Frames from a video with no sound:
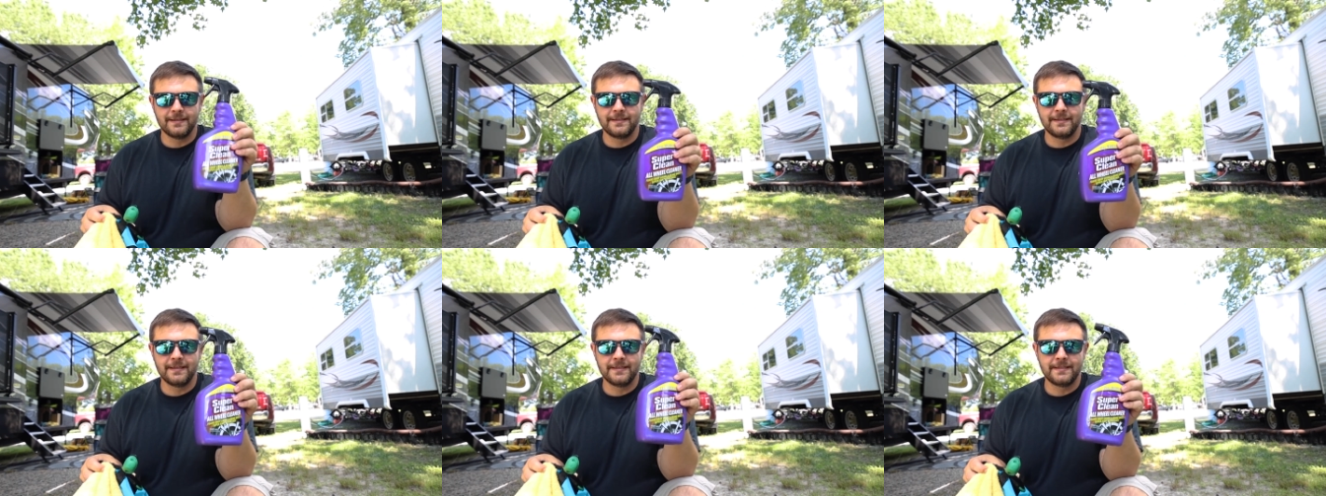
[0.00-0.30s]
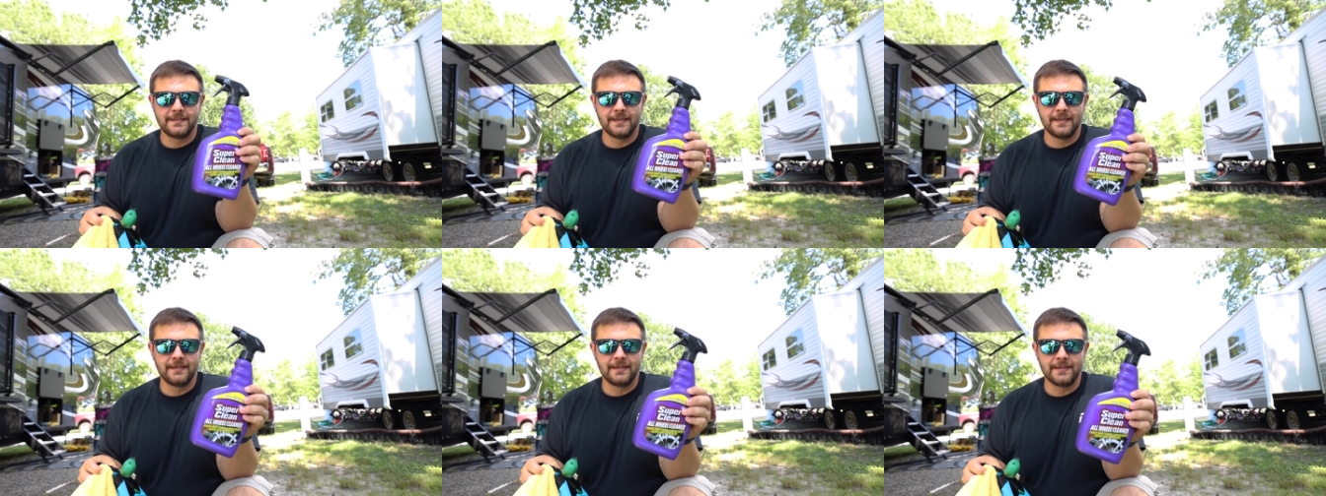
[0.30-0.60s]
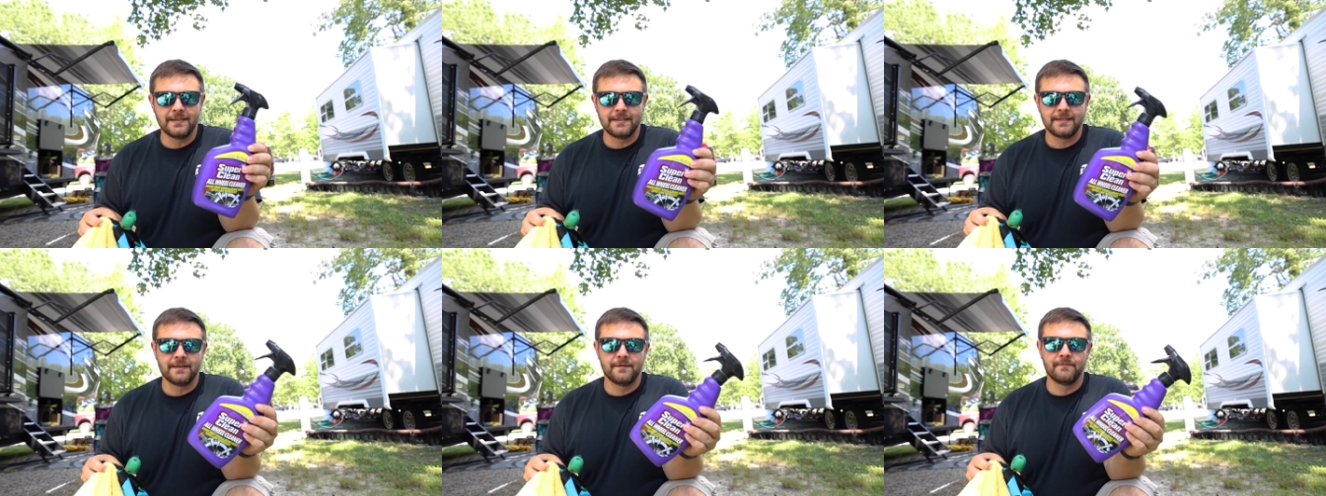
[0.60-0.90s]
did send
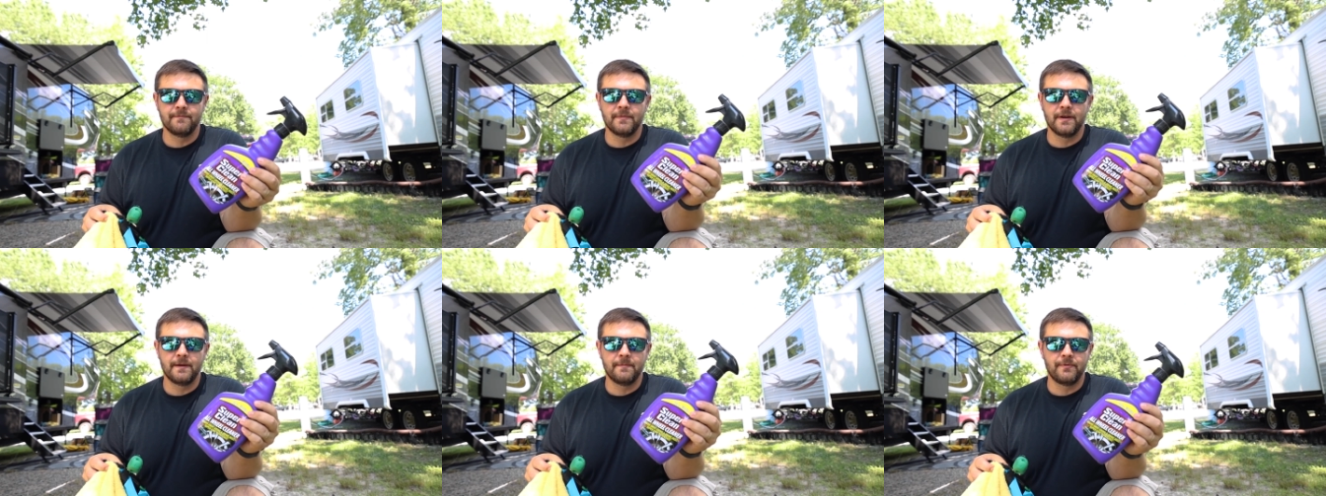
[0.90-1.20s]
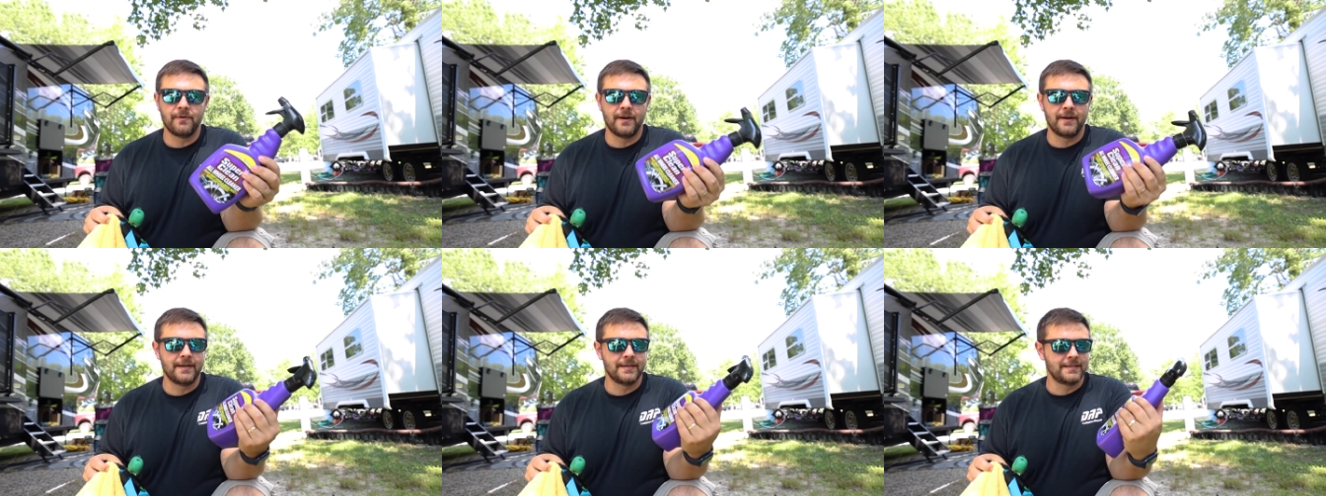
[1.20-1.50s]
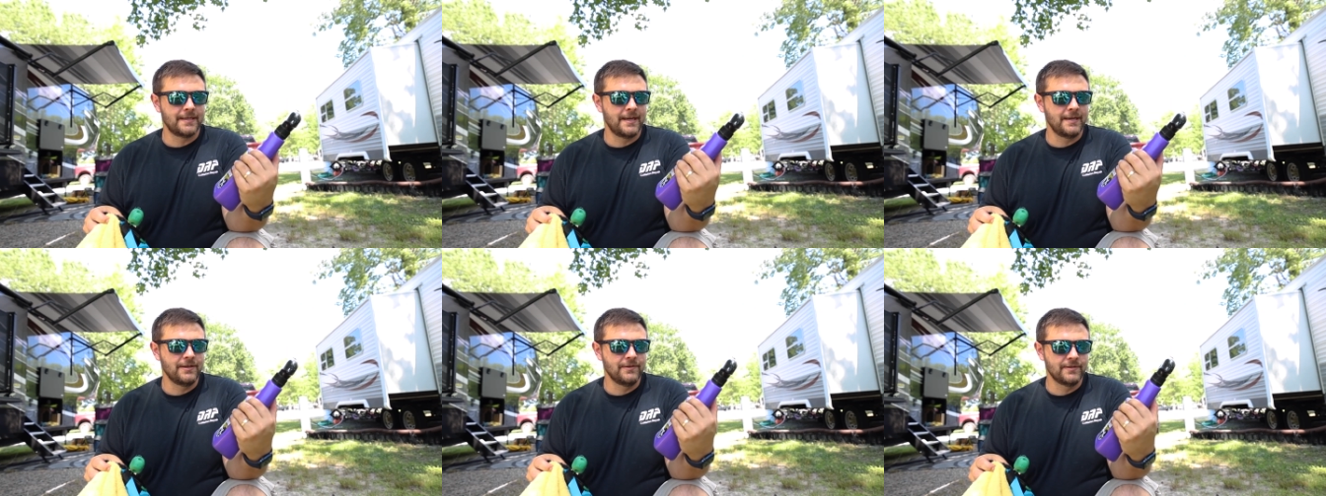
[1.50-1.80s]
us some uh,
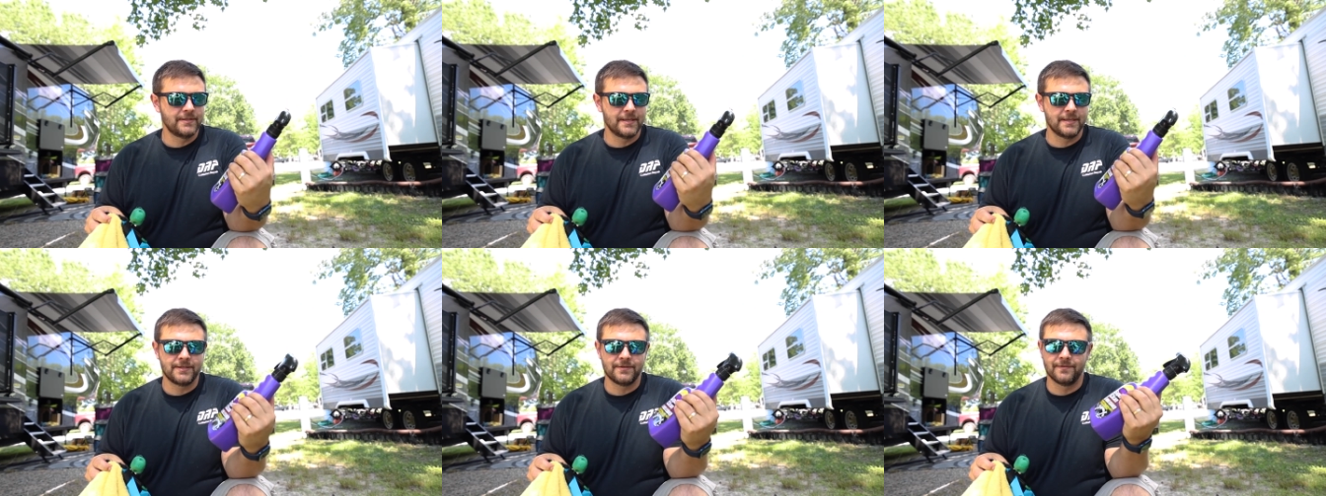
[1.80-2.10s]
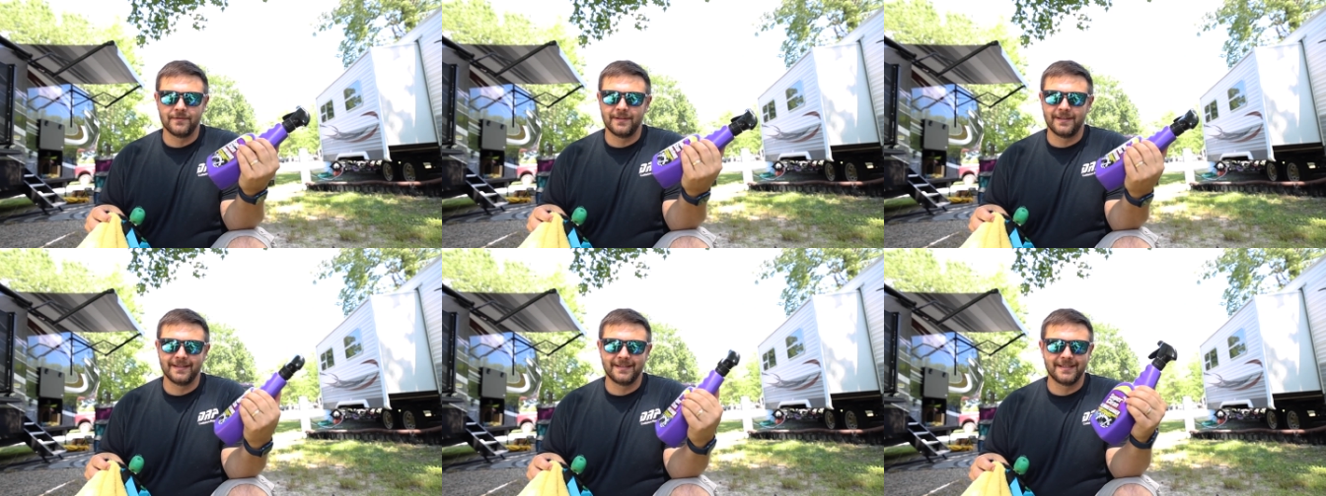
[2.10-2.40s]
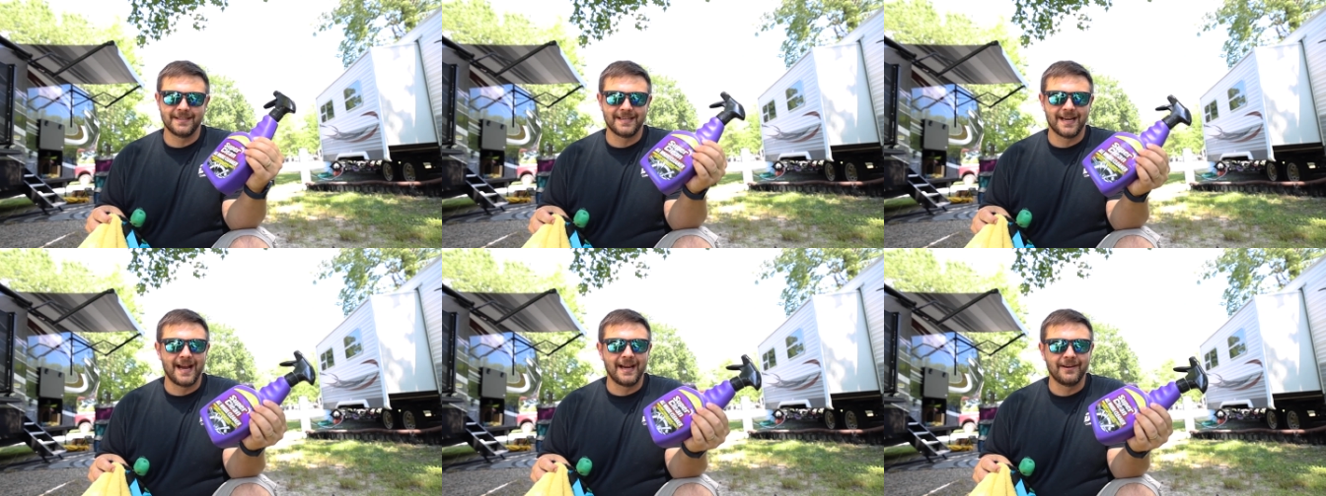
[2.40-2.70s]
products I use this on like
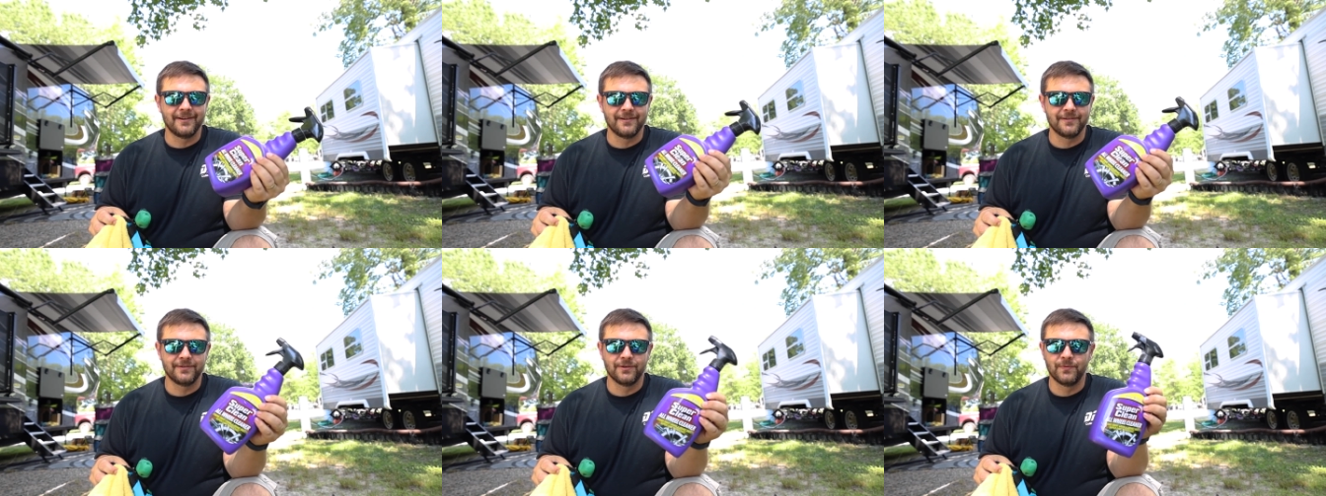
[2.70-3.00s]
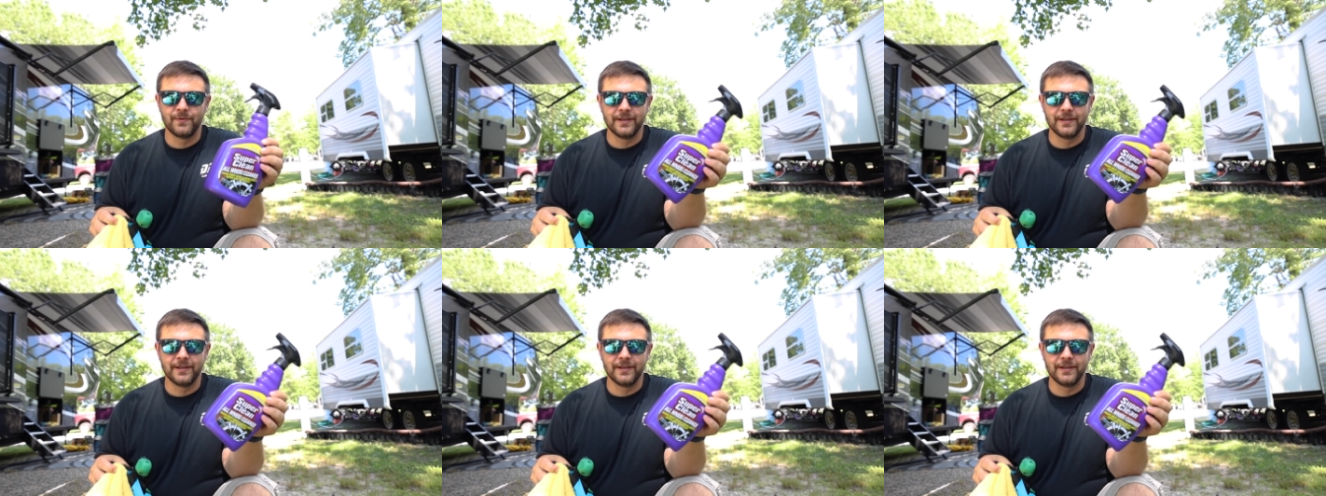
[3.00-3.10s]
the tire the